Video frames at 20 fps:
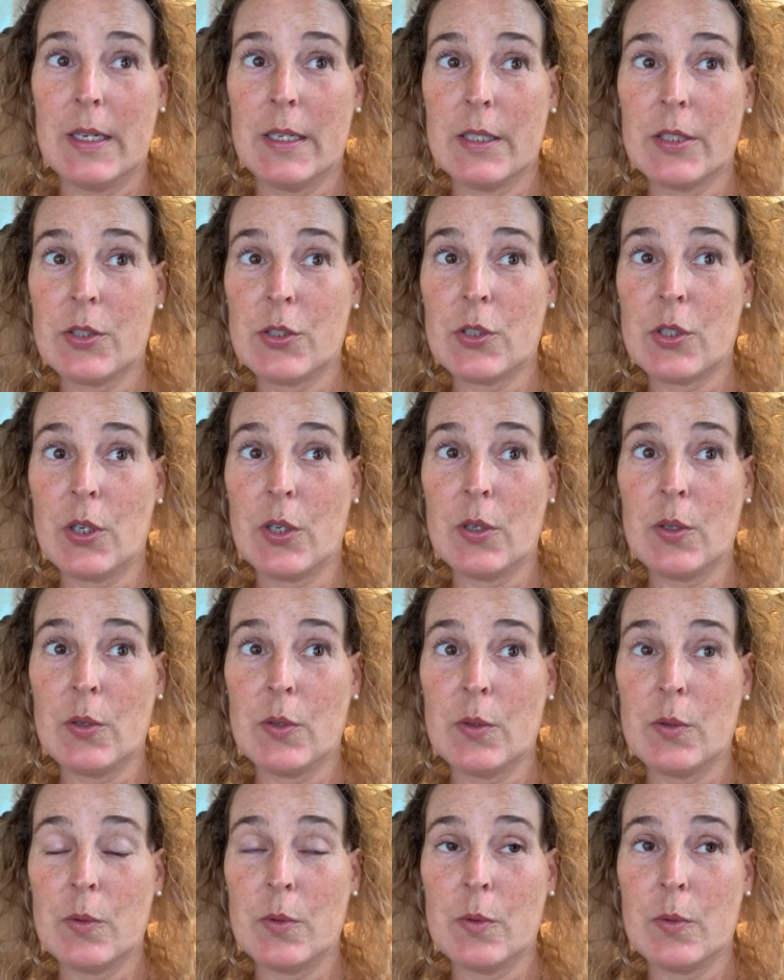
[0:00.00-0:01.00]

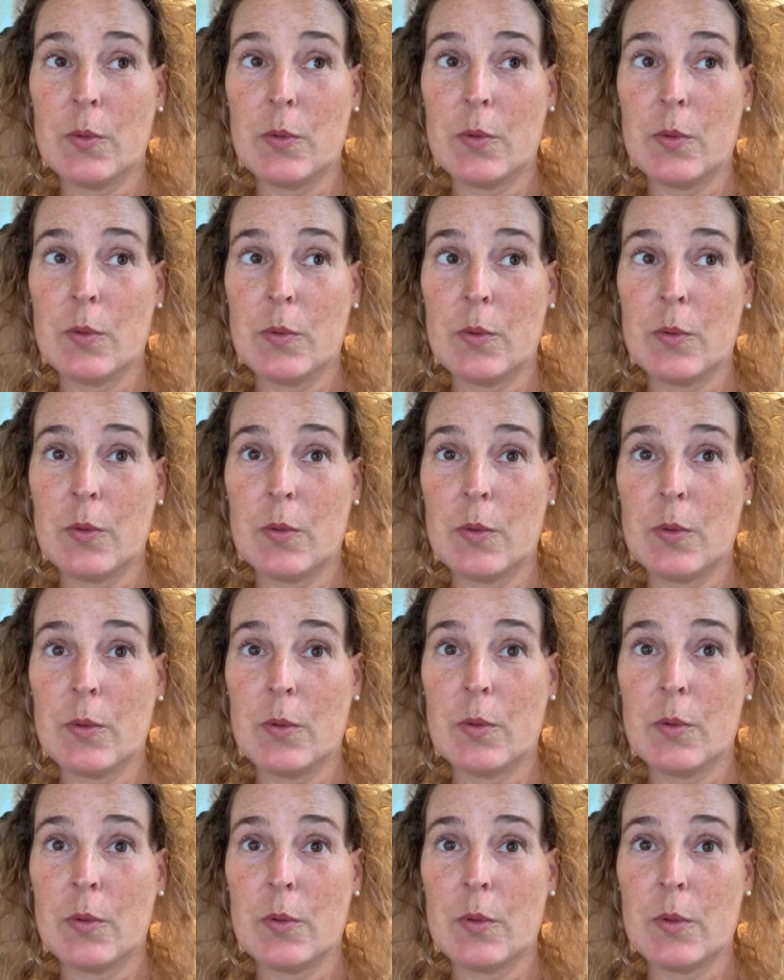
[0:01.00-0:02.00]
So
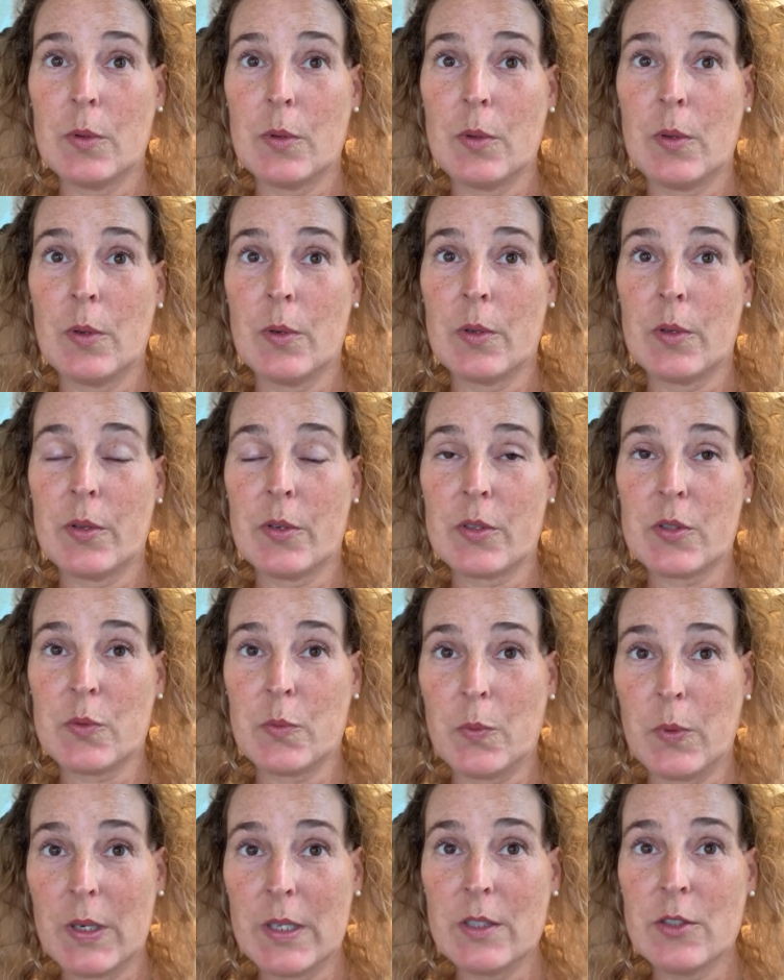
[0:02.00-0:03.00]
there's
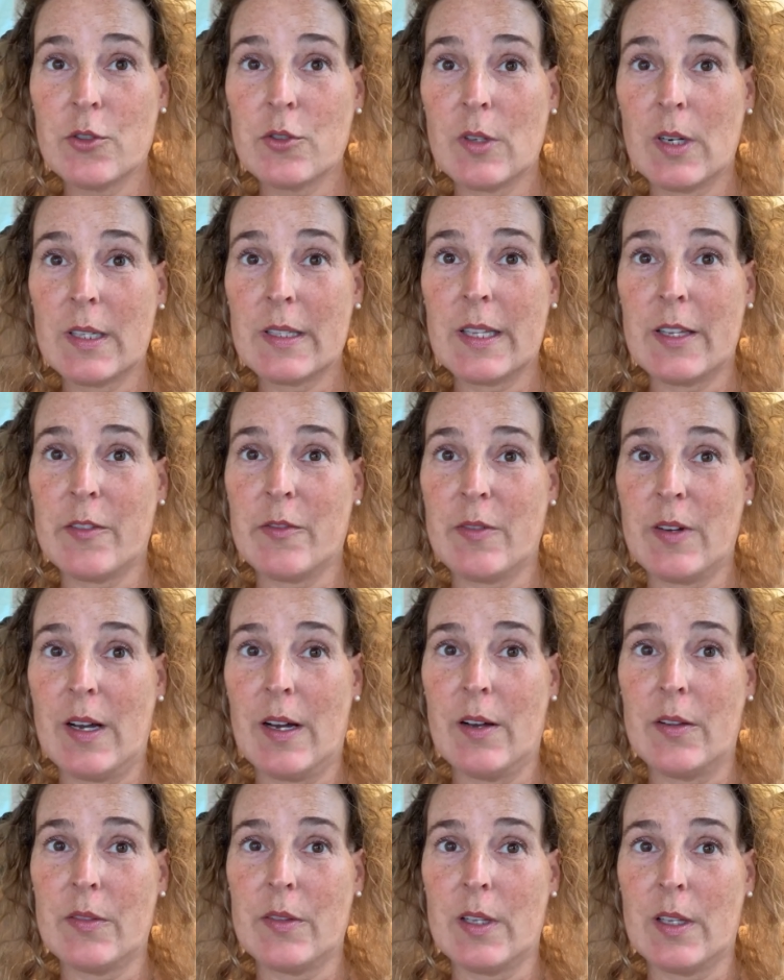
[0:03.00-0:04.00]
one drug they
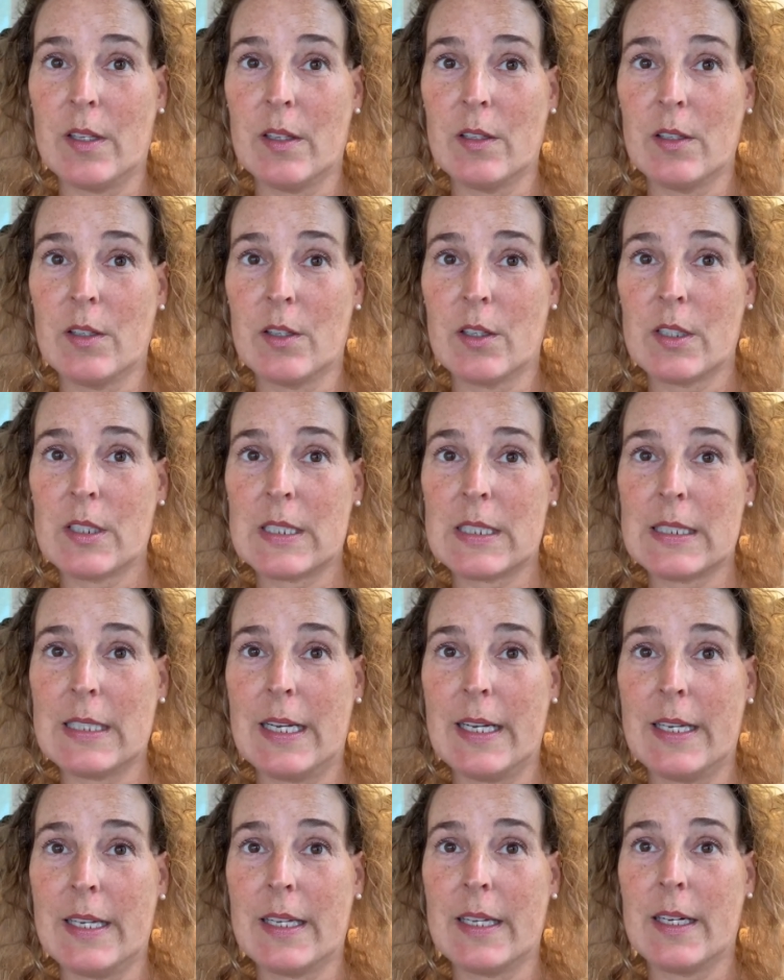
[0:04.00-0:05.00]
found that looks
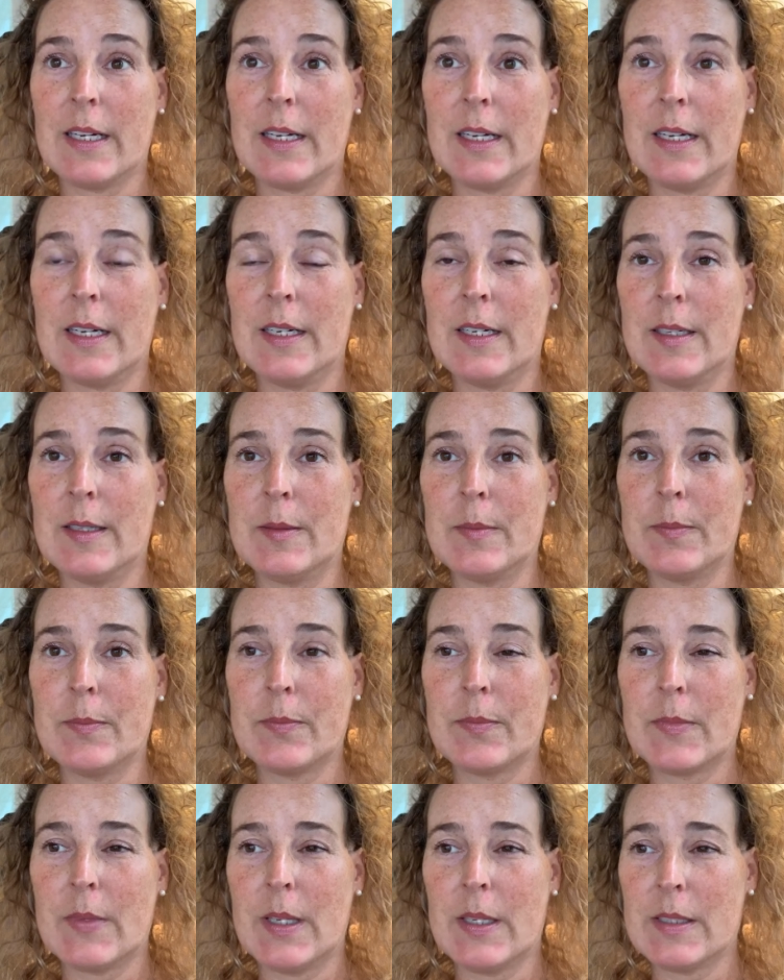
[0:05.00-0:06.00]
like,
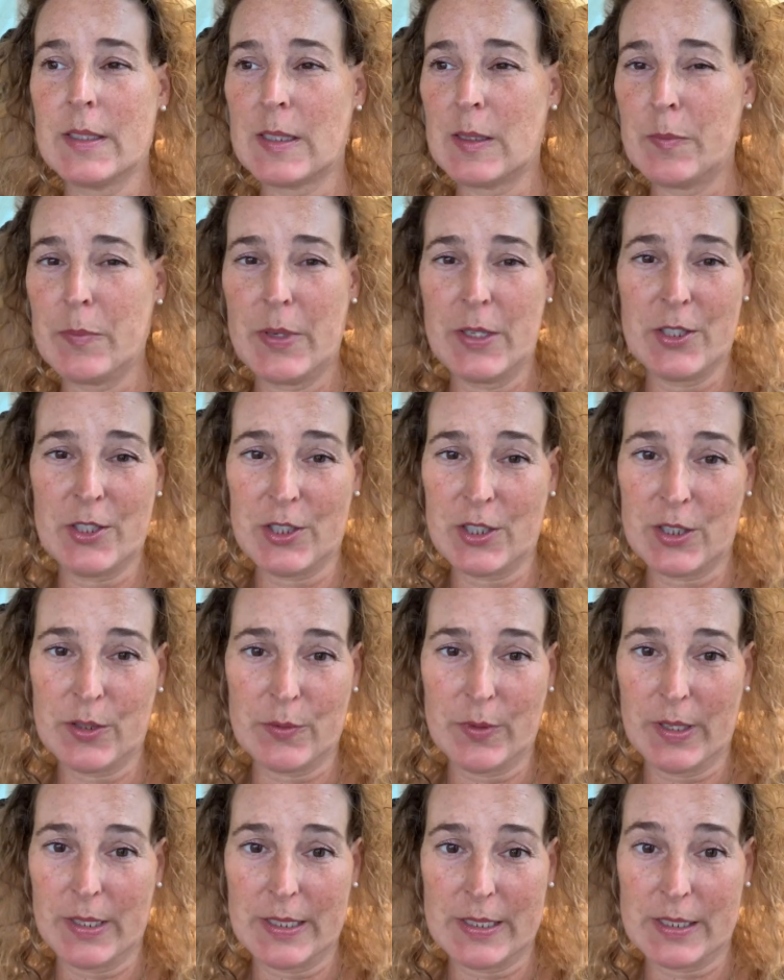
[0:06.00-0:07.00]
in some patients it
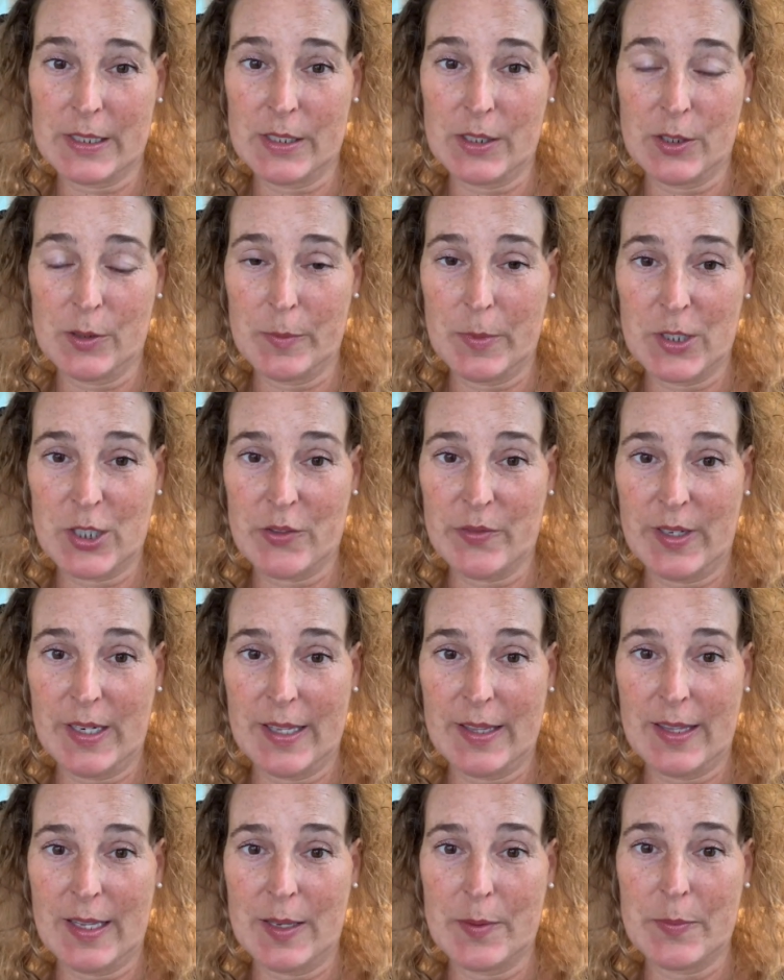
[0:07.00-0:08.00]
really doesn't do much of
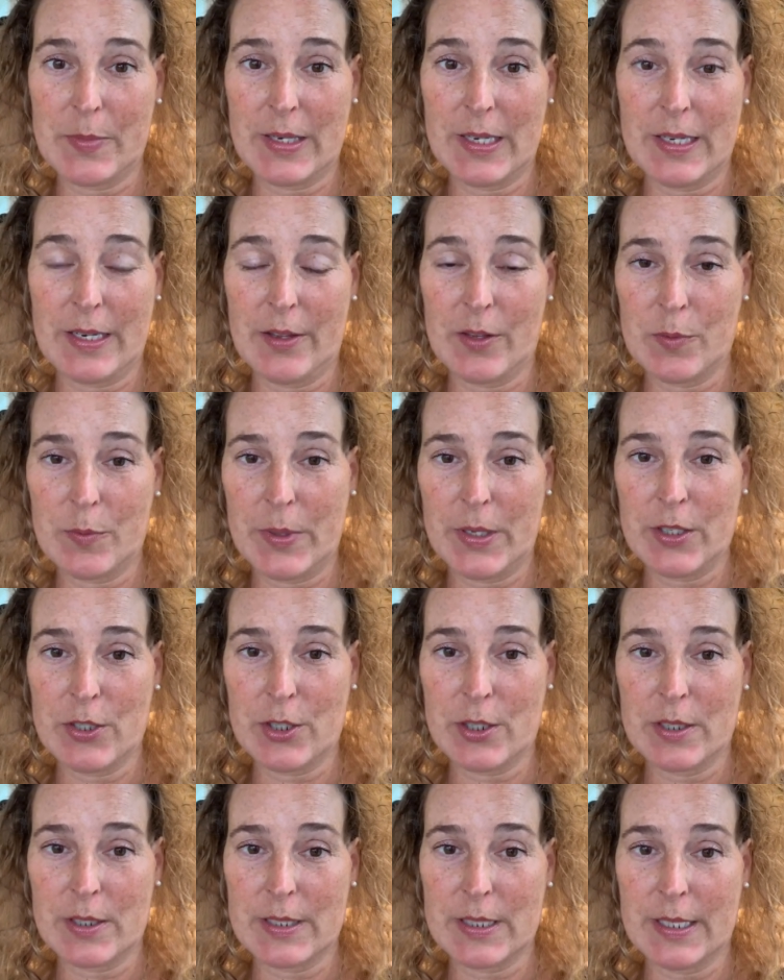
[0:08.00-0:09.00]
anything, but in other
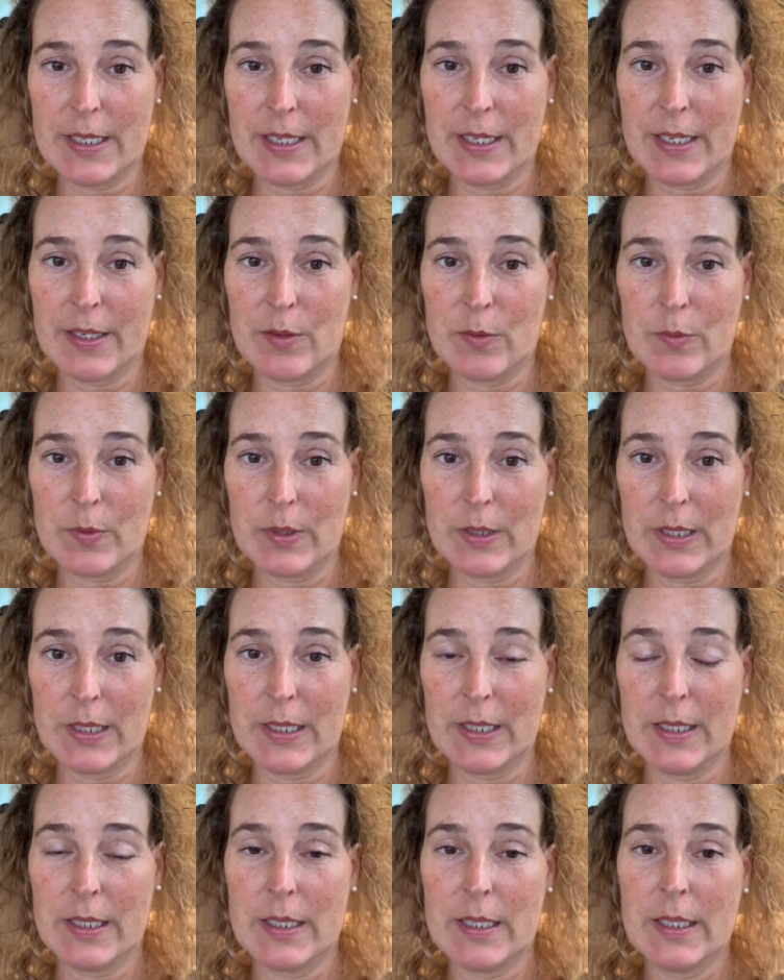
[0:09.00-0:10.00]
patients it can
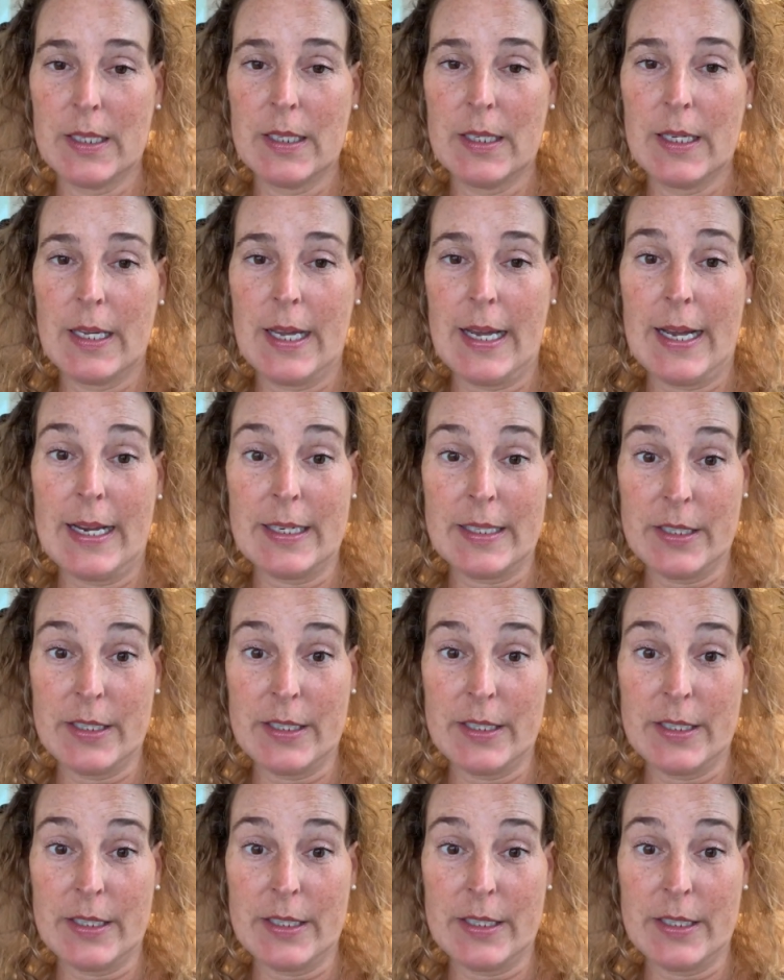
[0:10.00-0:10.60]
really add